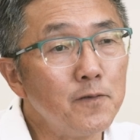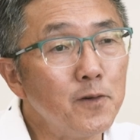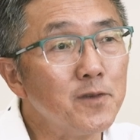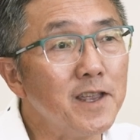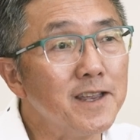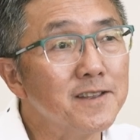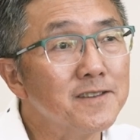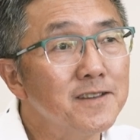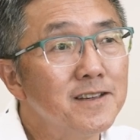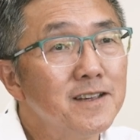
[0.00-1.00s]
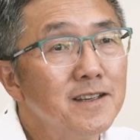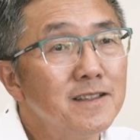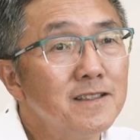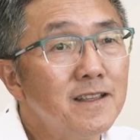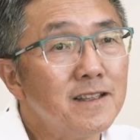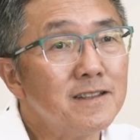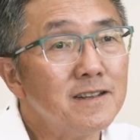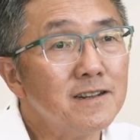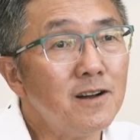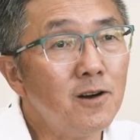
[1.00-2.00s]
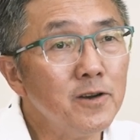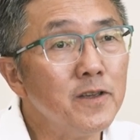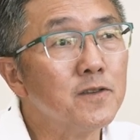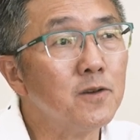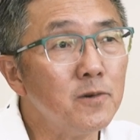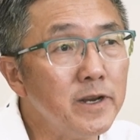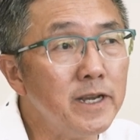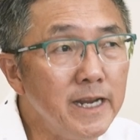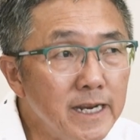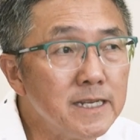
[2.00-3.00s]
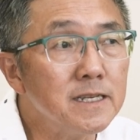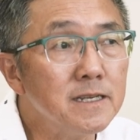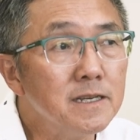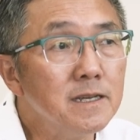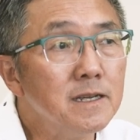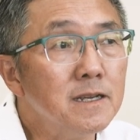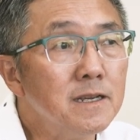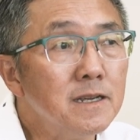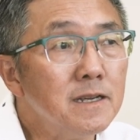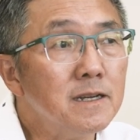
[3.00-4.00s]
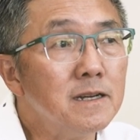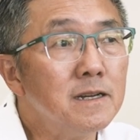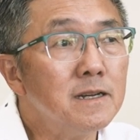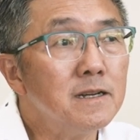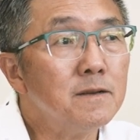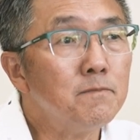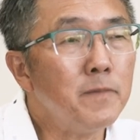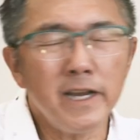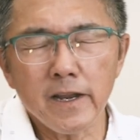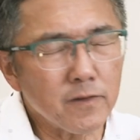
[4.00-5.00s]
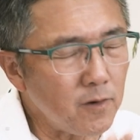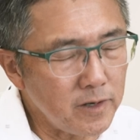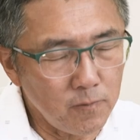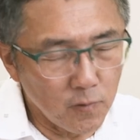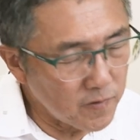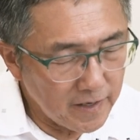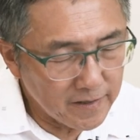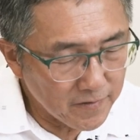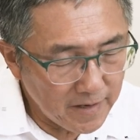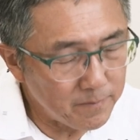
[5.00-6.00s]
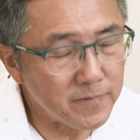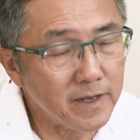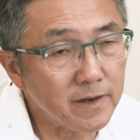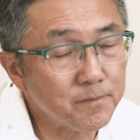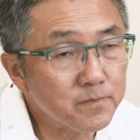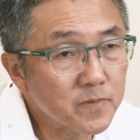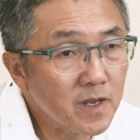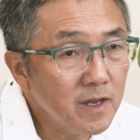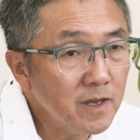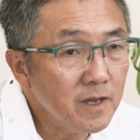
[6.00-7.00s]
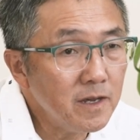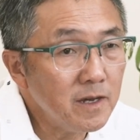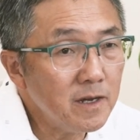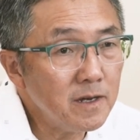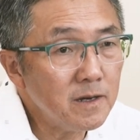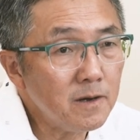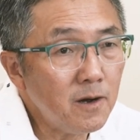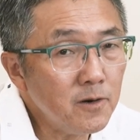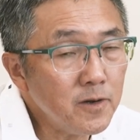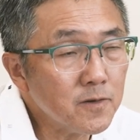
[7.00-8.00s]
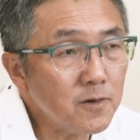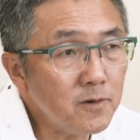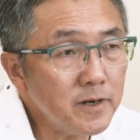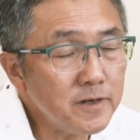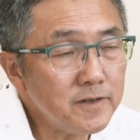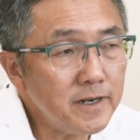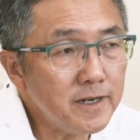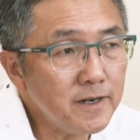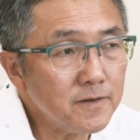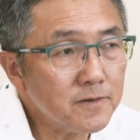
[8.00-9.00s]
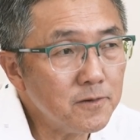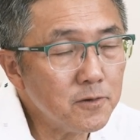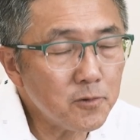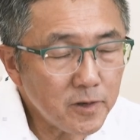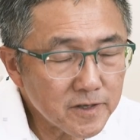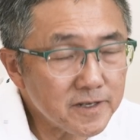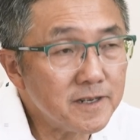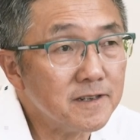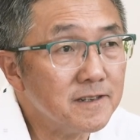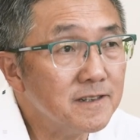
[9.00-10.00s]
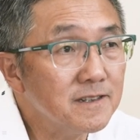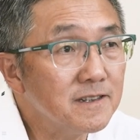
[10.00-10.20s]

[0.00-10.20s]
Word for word: a few things that uh, all historians need. Uh, many historians will say the same thing uh, our historians need is good questions.